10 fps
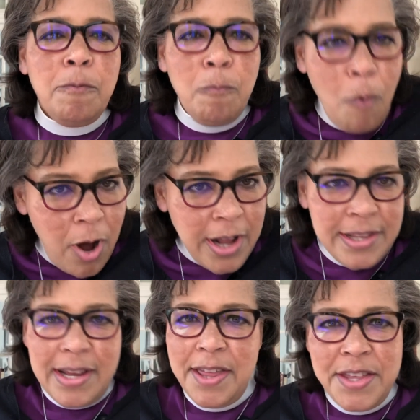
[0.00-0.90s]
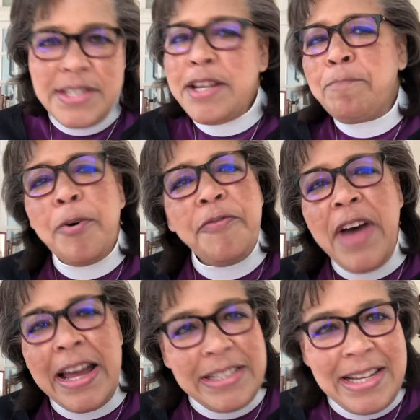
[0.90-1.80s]
1, the simple
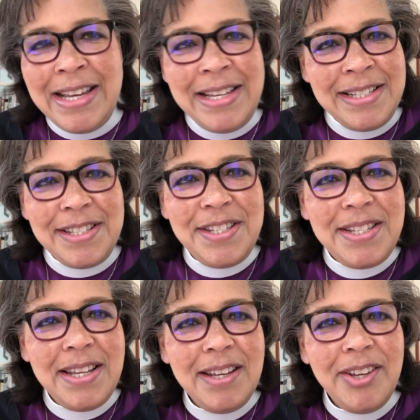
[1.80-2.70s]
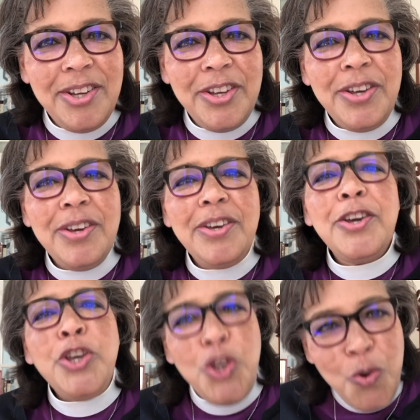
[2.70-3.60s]
fact is,
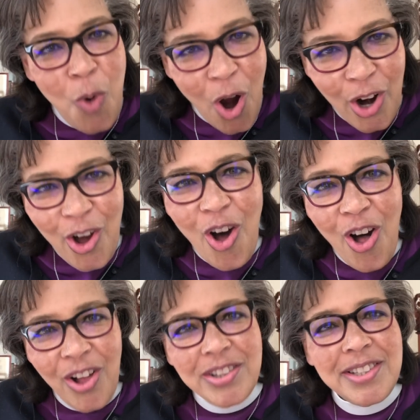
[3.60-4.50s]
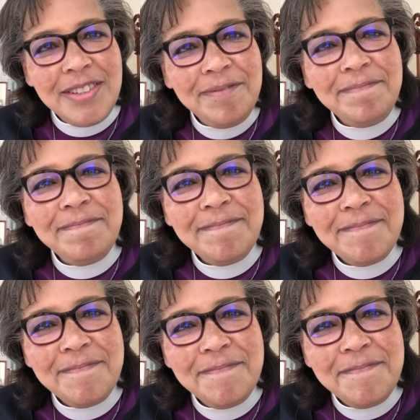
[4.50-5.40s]
you are called.
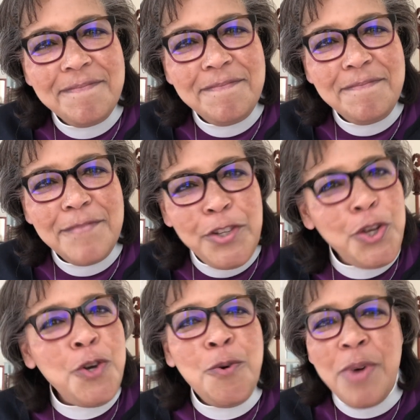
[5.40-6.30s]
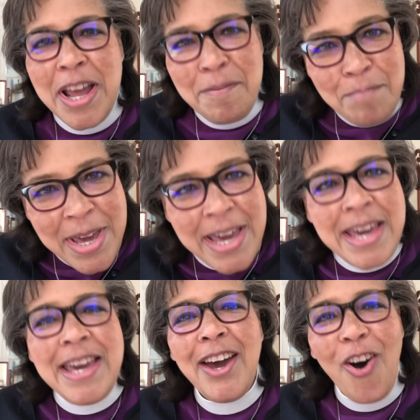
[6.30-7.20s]
You and
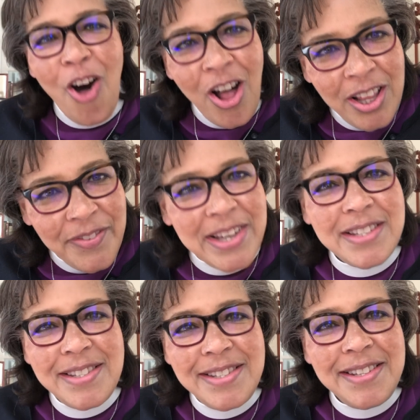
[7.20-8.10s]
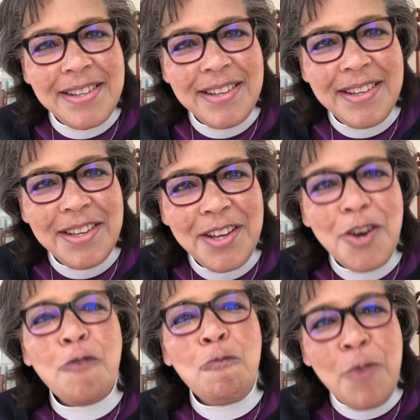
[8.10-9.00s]
me, all of us,
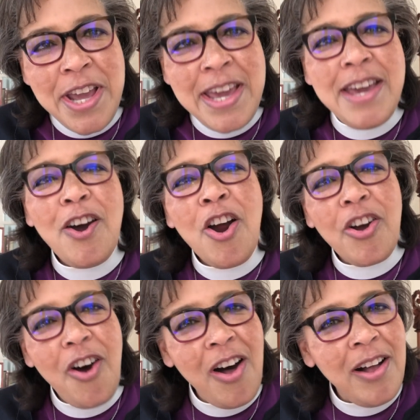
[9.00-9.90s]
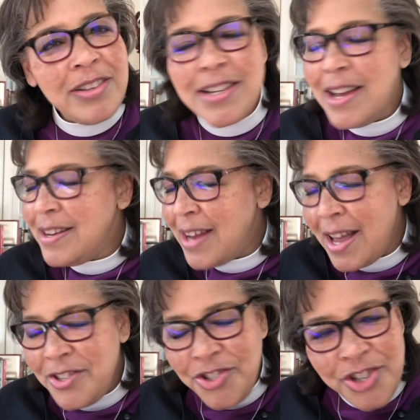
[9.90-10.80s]
we are called, not
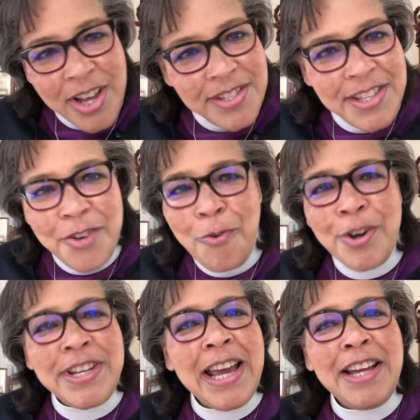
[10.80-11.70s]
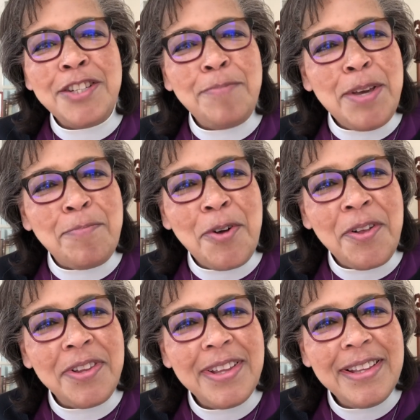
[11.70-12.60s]
just the ordained people,